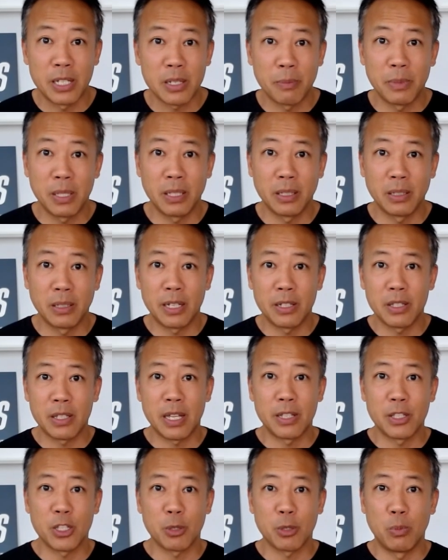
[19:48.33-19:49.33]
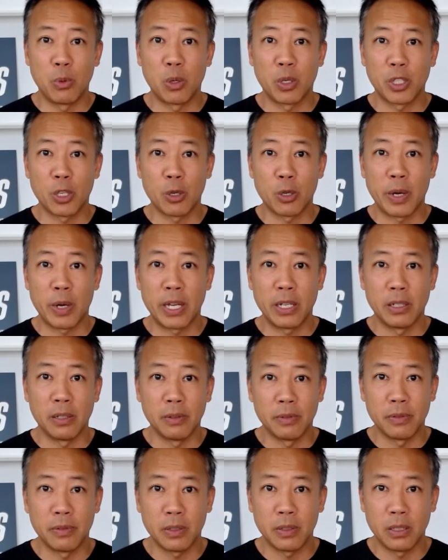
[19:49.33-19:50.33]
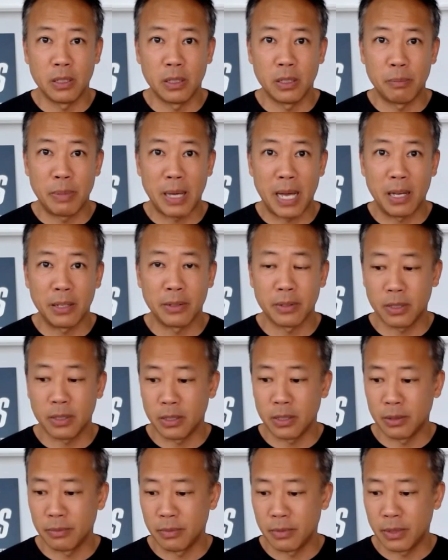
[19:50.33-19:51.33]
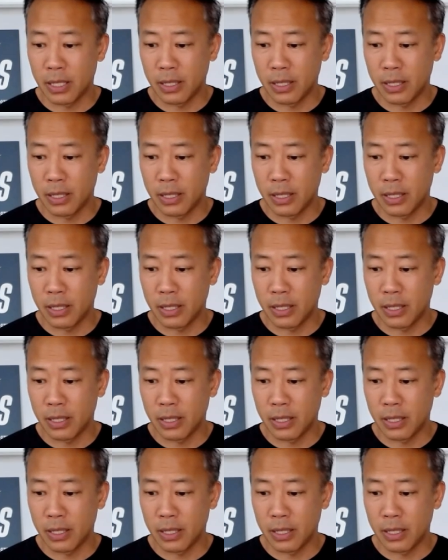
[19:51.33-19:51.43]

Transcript: Something that's that's more creative uh, path uh,